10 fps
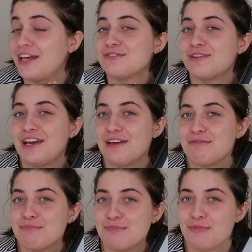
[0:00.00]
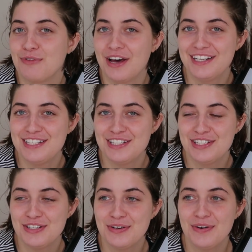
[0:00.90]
That's what I wanted to do.